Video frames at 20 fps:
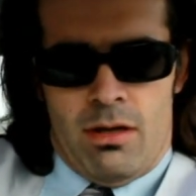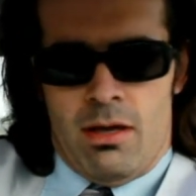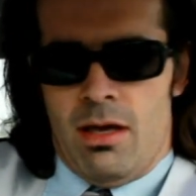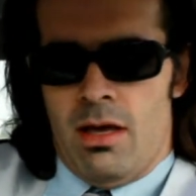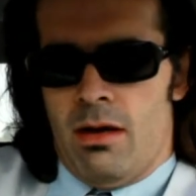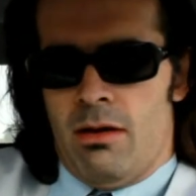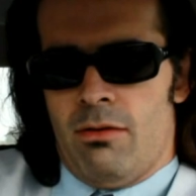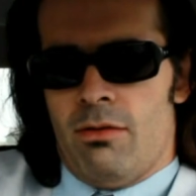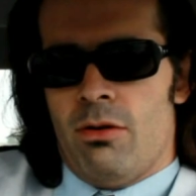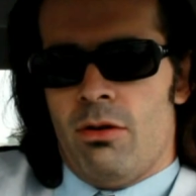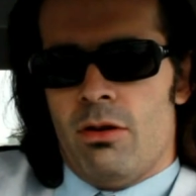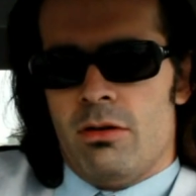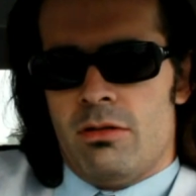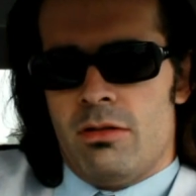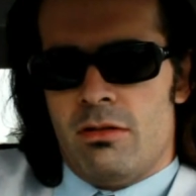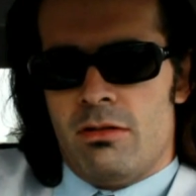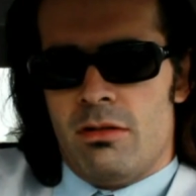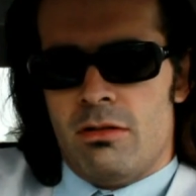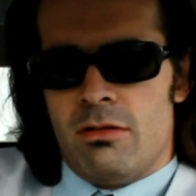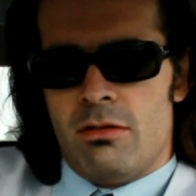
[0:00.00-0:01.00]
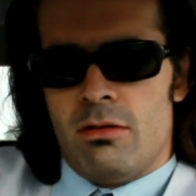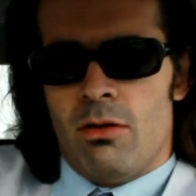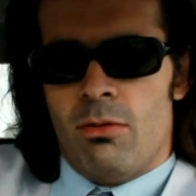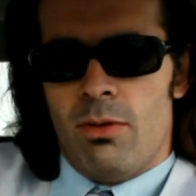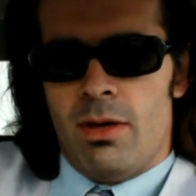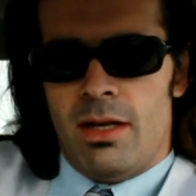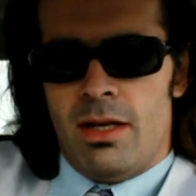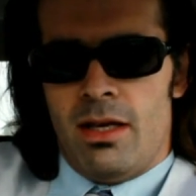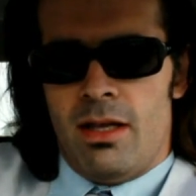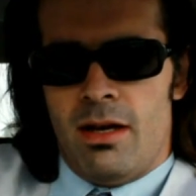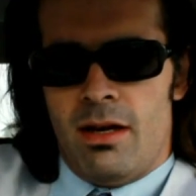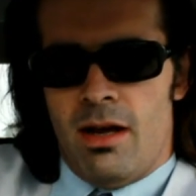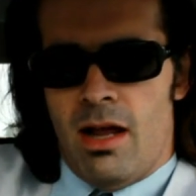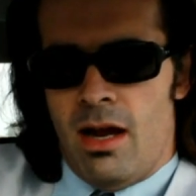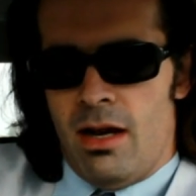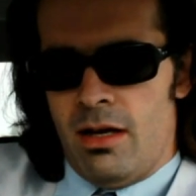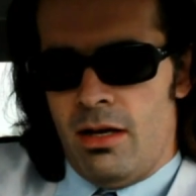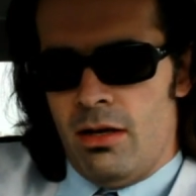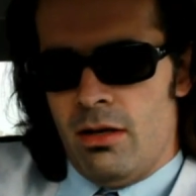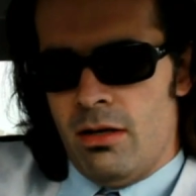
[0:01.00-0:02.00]
And of course there's just no way to get it
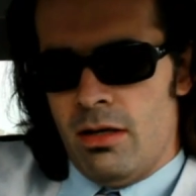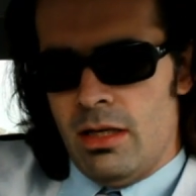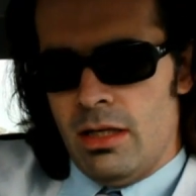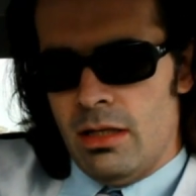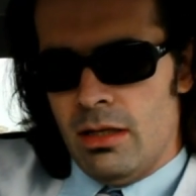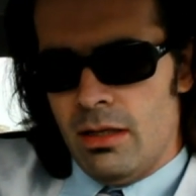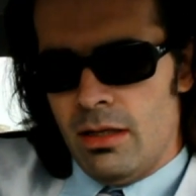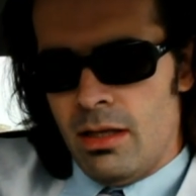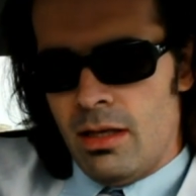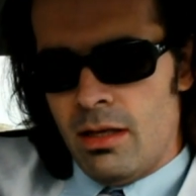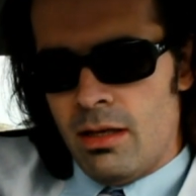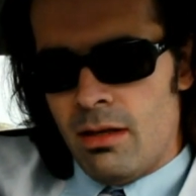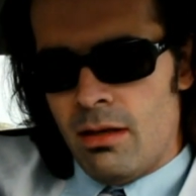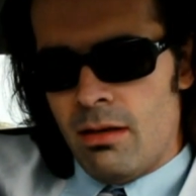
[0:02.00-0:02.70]
out of here neatly.